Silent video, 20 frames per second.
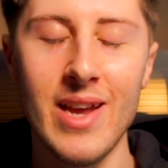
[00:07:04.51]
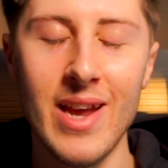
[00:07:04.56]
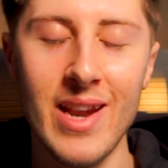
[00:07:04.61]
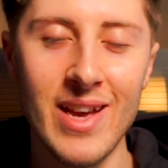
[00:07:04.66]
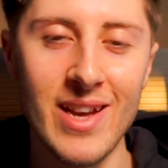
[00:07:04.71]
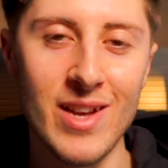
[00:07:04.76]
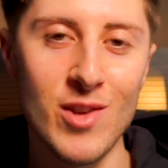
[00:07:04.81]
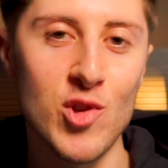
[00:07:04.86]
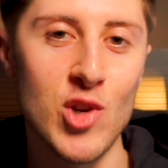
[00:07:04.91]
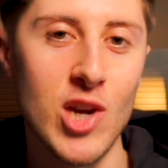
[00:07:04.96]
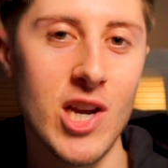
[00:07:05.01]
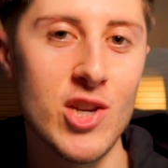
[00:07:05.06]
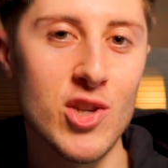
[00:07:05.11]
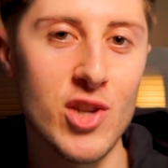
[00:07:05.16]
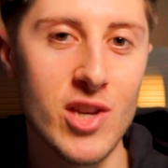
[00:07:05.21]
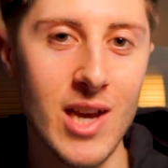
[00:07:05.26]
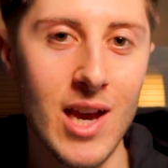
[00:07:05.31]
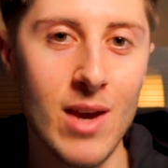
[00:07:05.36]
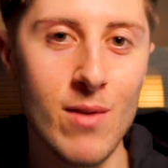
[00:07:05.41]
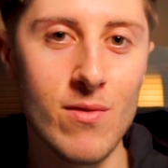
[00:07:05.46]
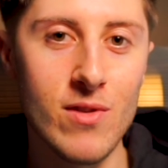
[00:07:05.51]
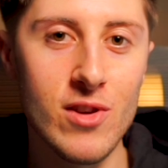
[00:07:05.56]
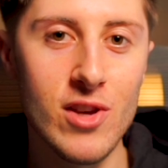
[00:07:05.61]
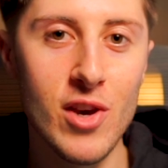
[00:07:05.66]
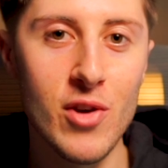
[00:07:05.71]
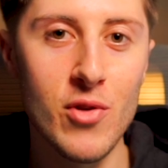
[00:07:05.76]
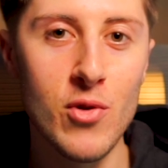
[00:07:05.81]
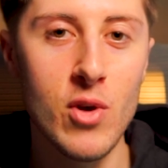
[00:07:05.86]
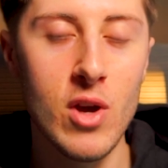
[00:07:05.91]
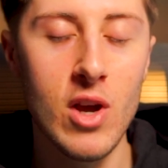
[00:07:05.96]
and it can change the game for
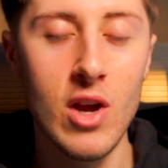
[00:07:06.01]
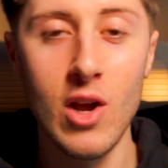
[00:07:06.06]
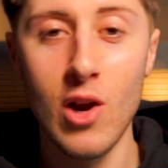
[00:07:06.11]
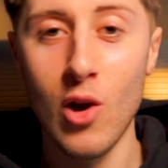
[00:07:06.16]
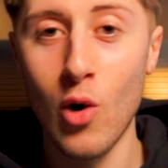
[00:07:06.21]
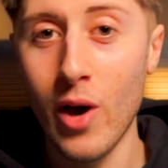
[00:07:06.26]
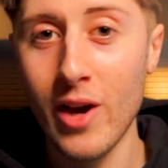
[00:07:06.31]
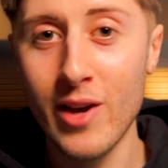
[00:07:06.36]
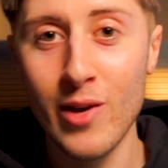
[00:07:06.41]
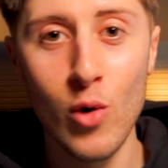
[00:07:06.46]
you like